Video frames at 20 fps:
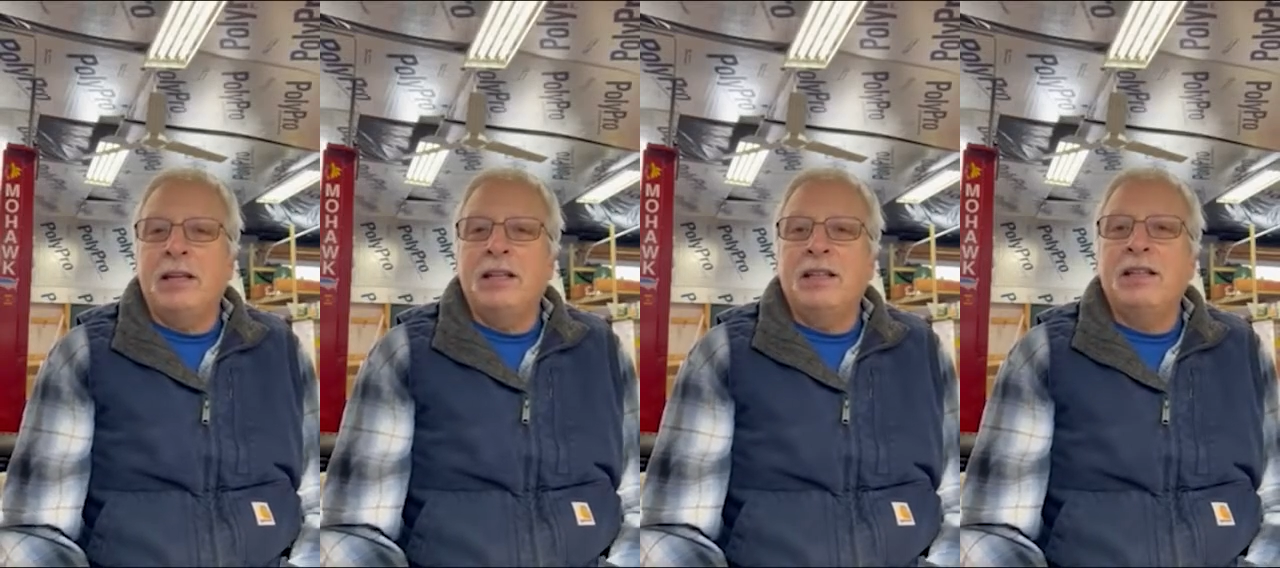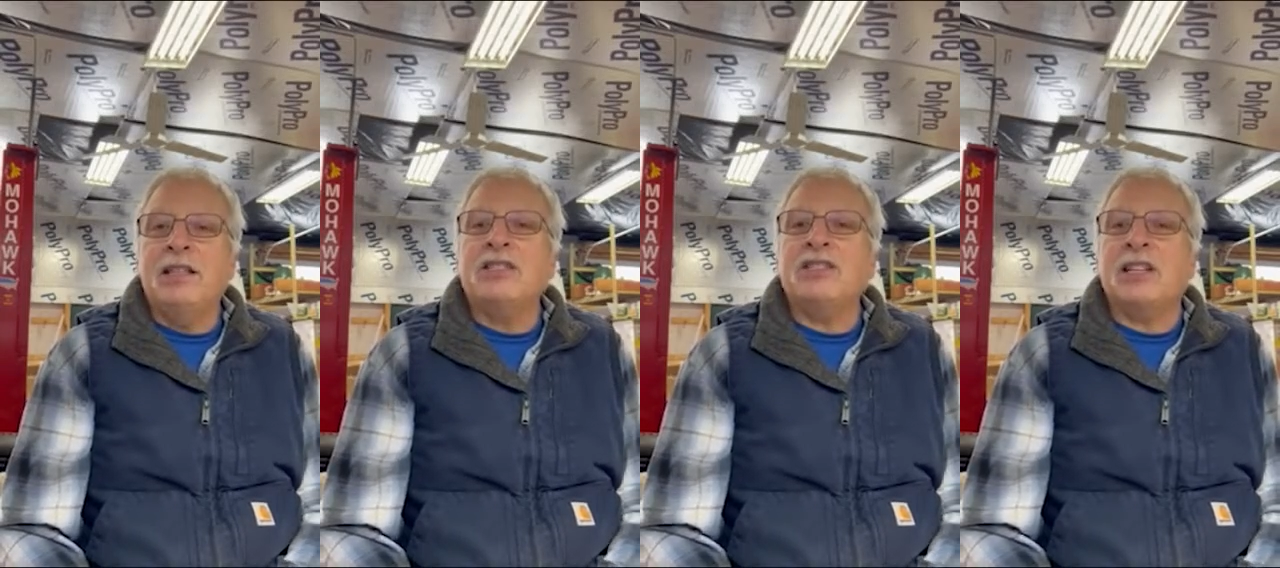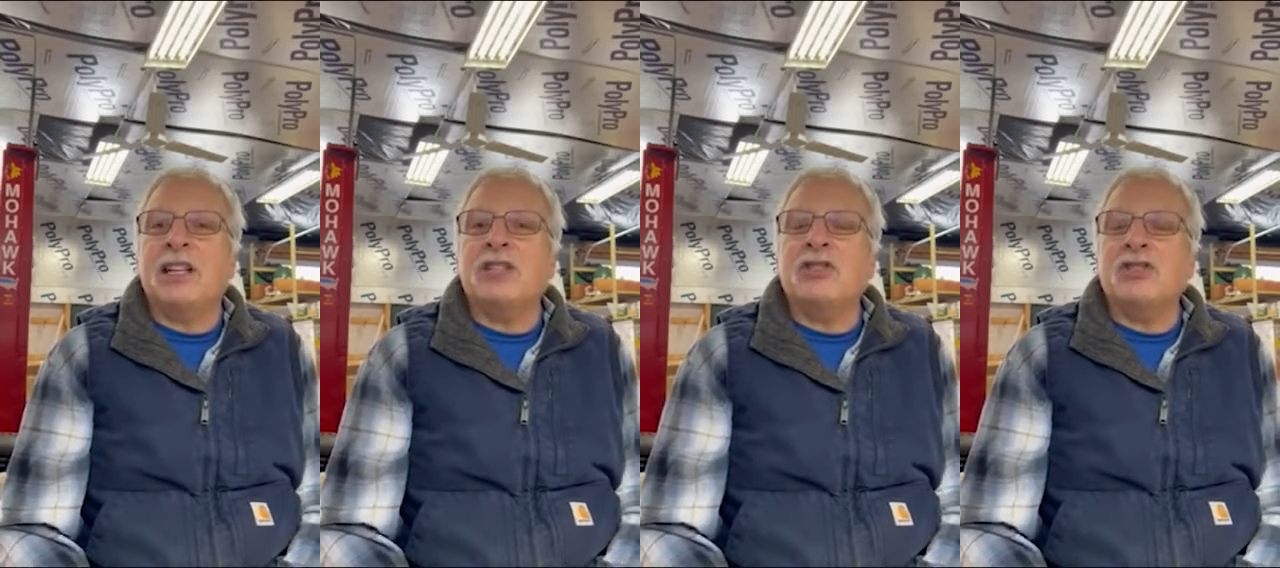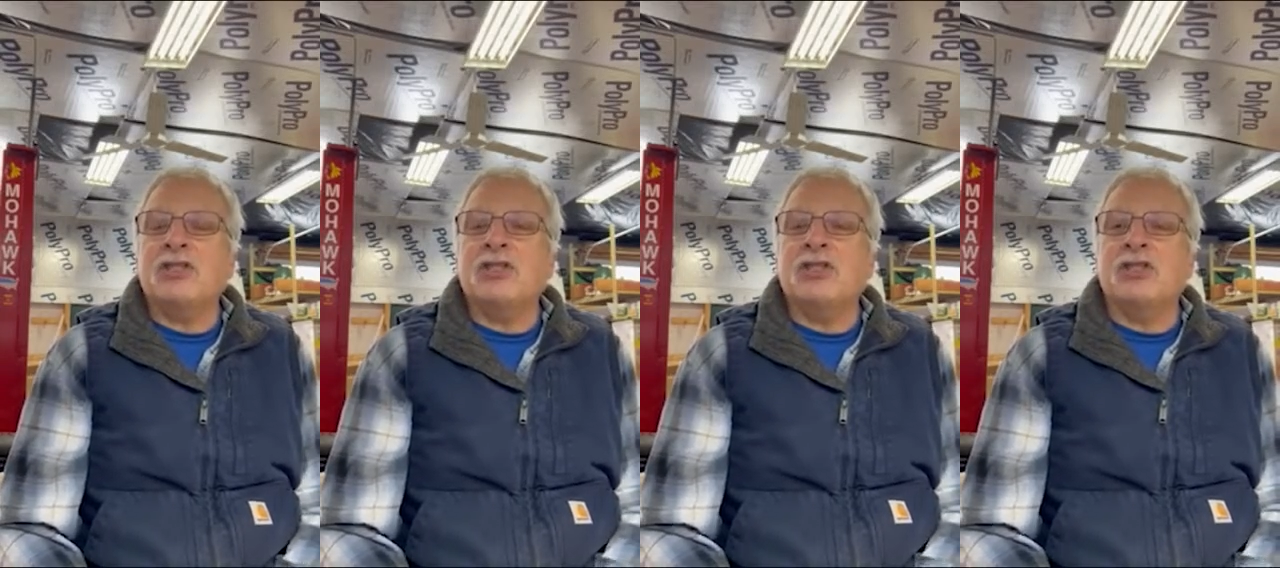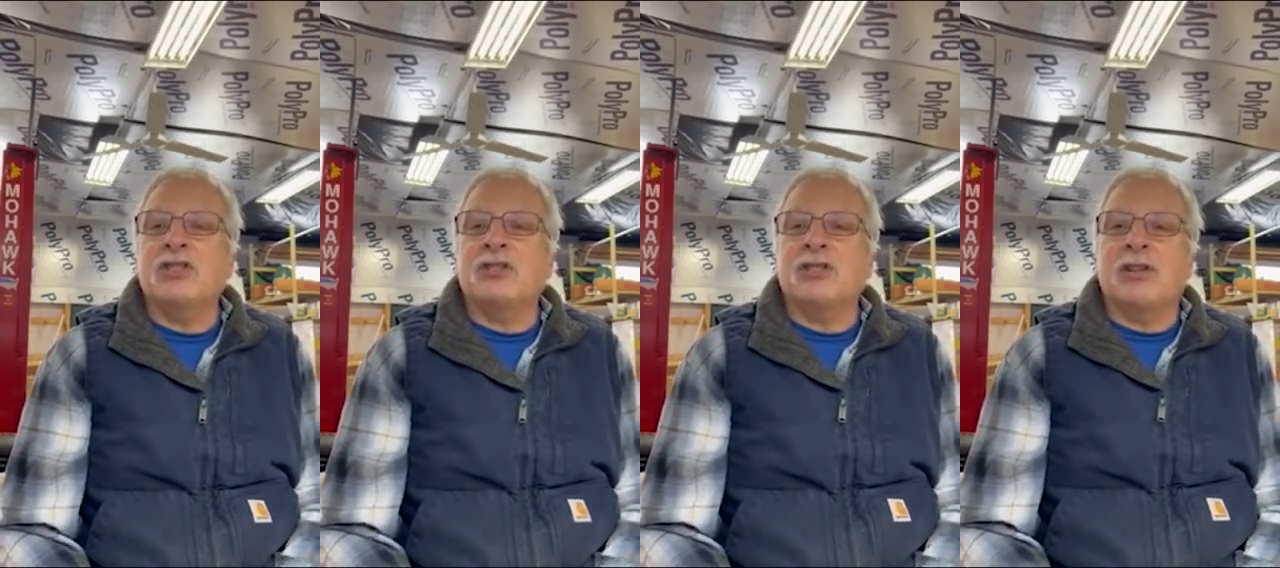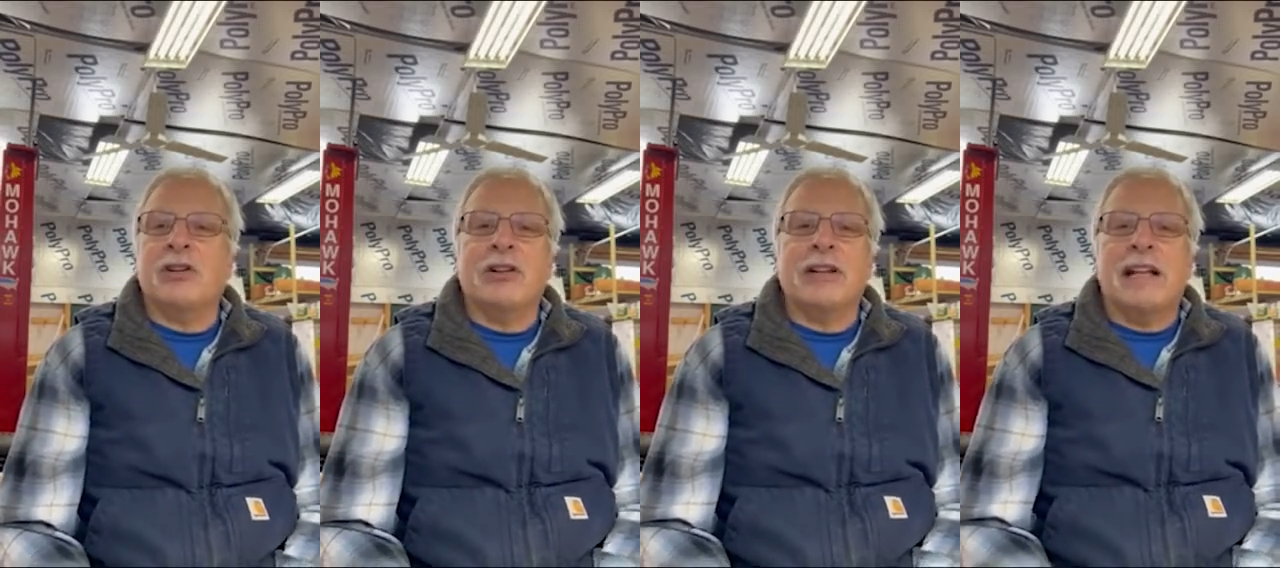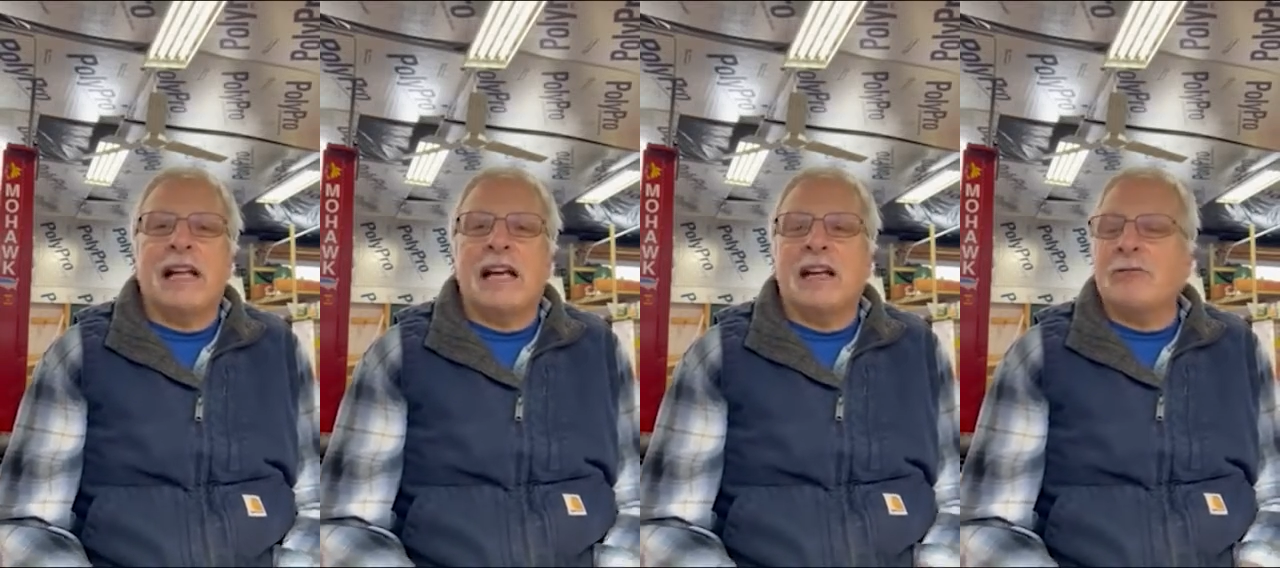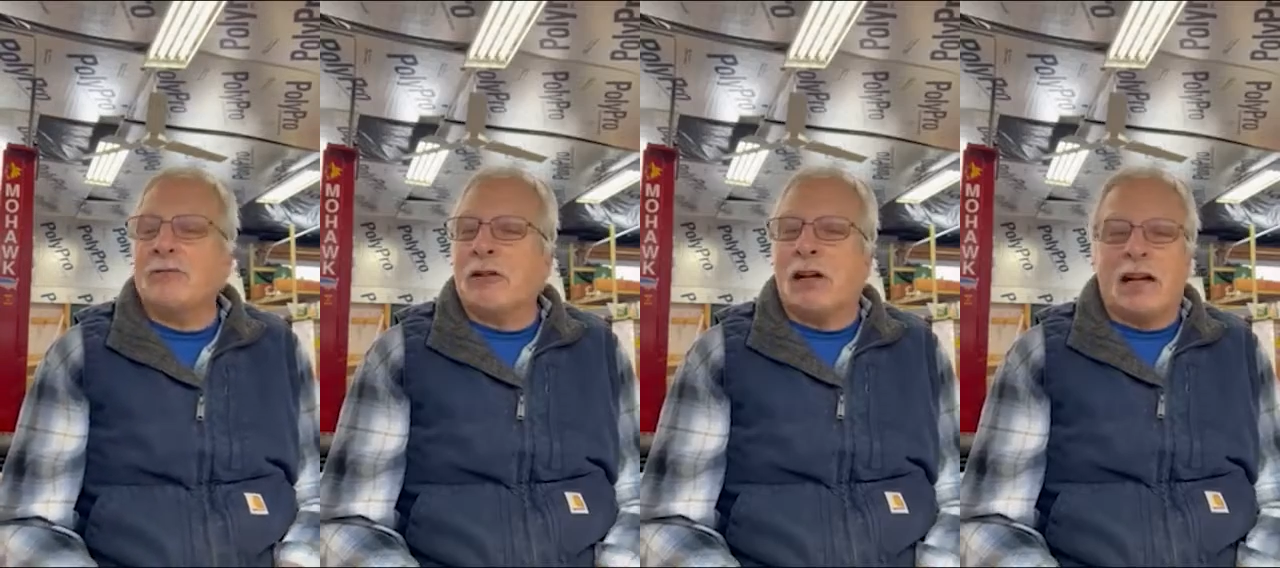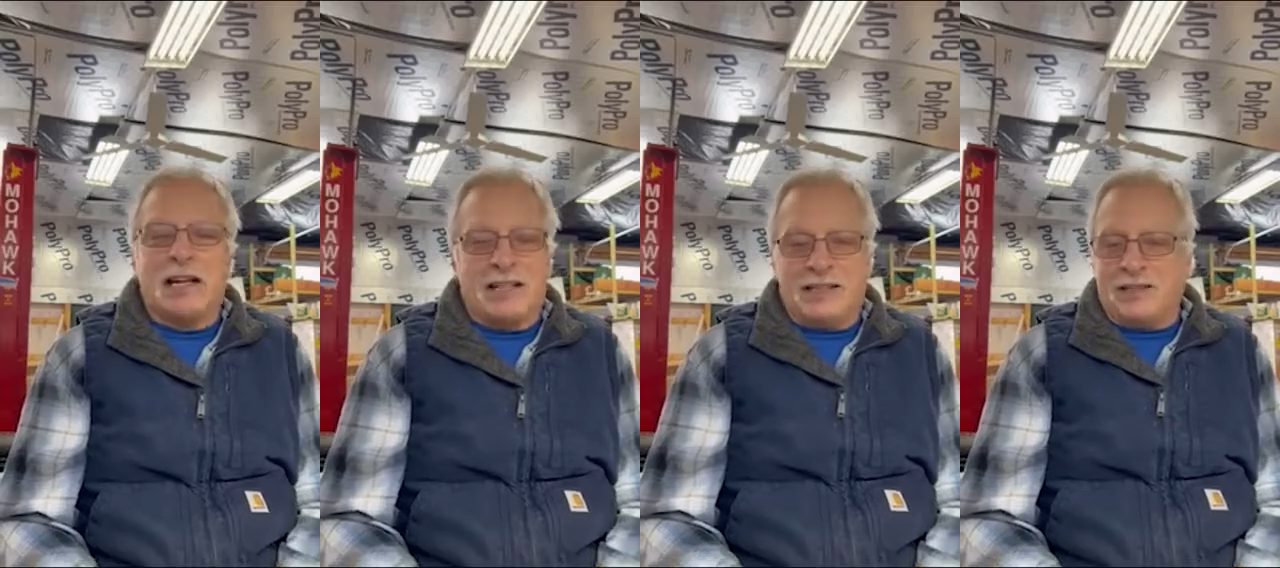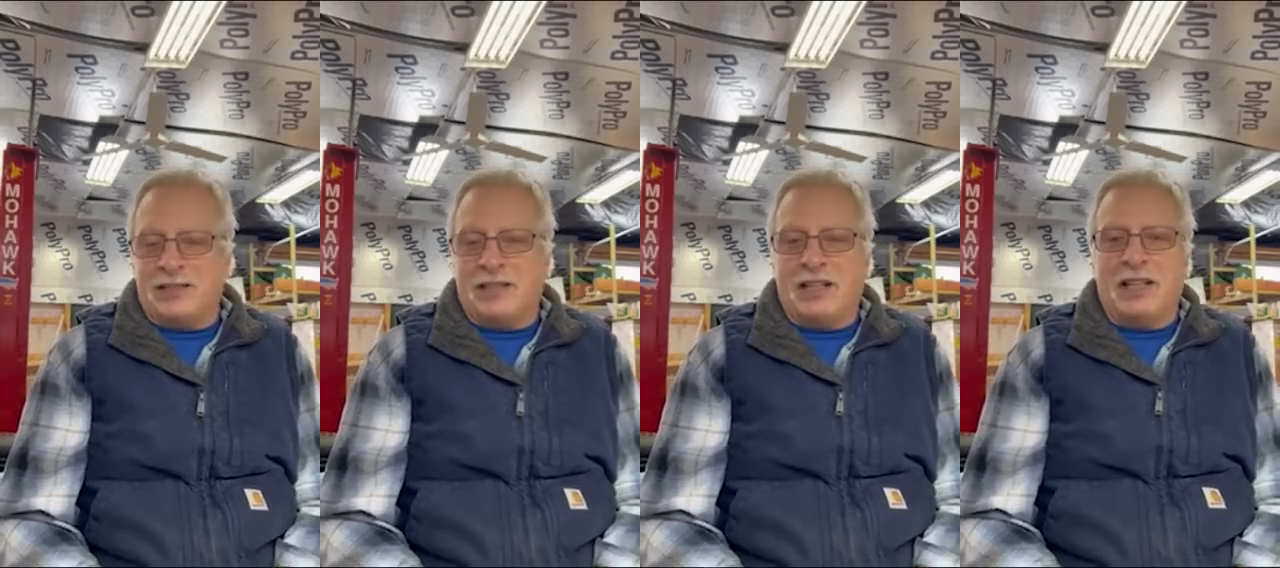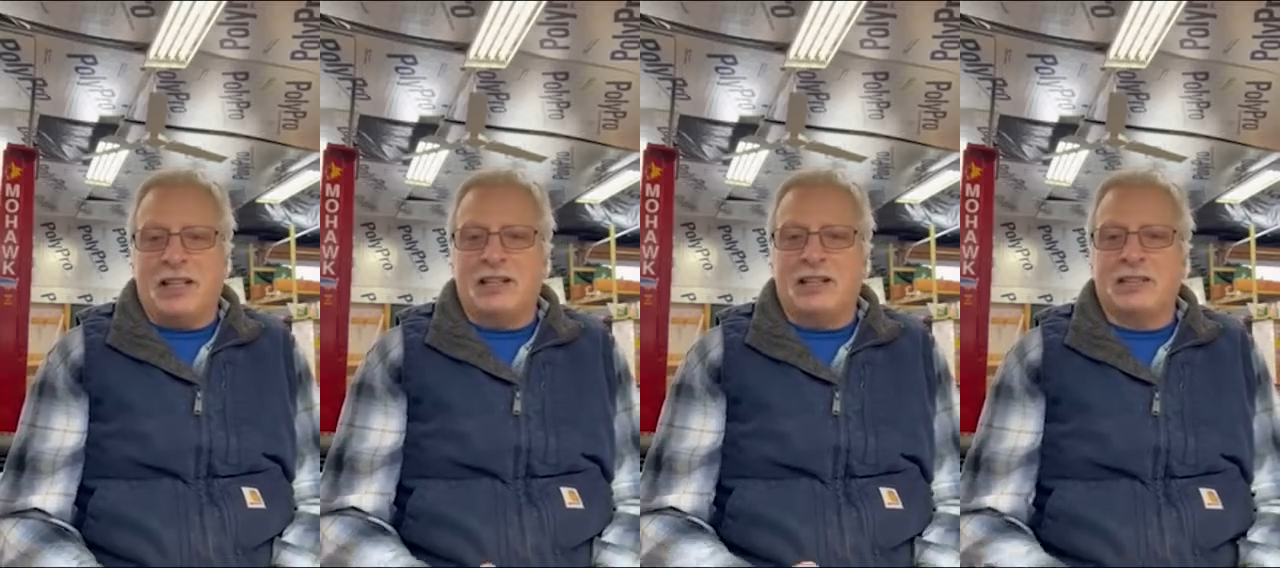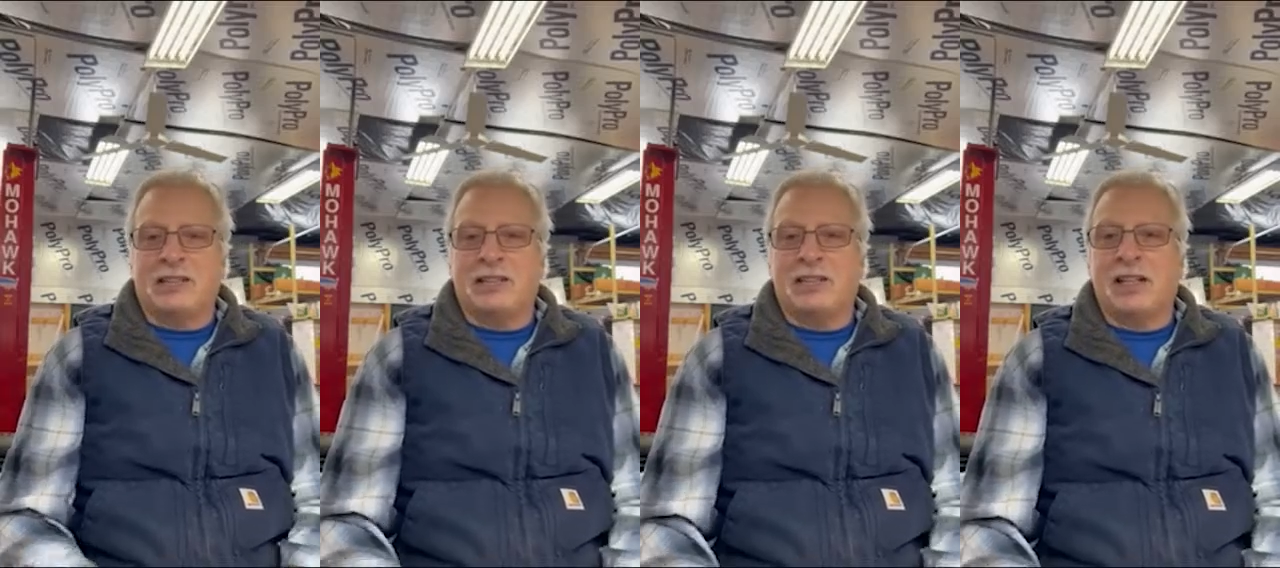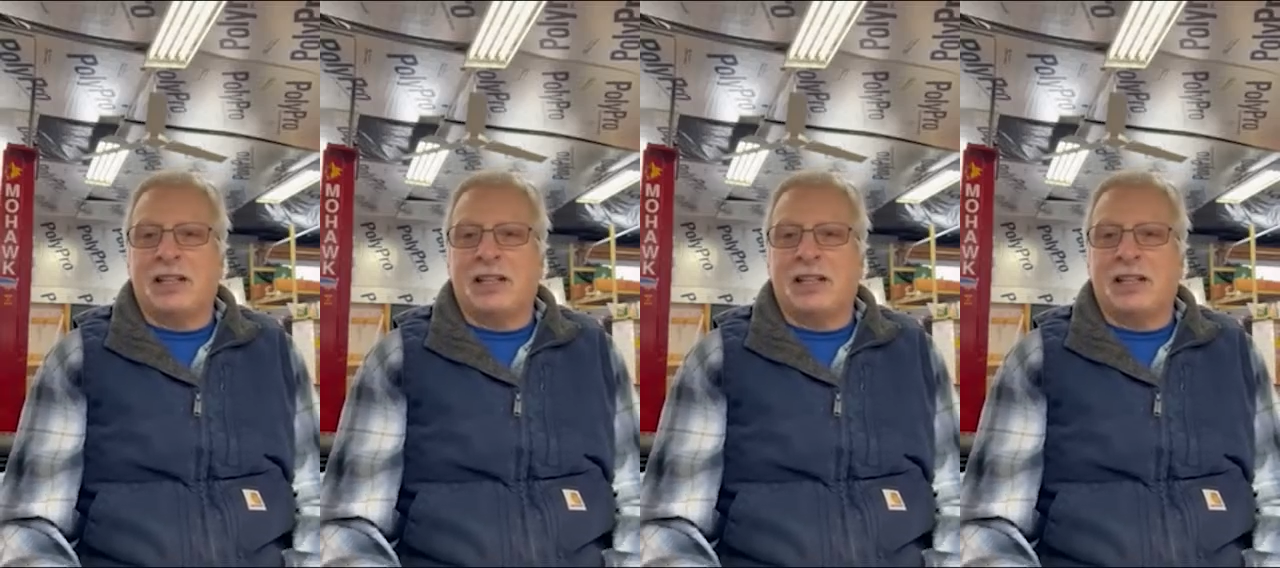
These engines are not rocket science.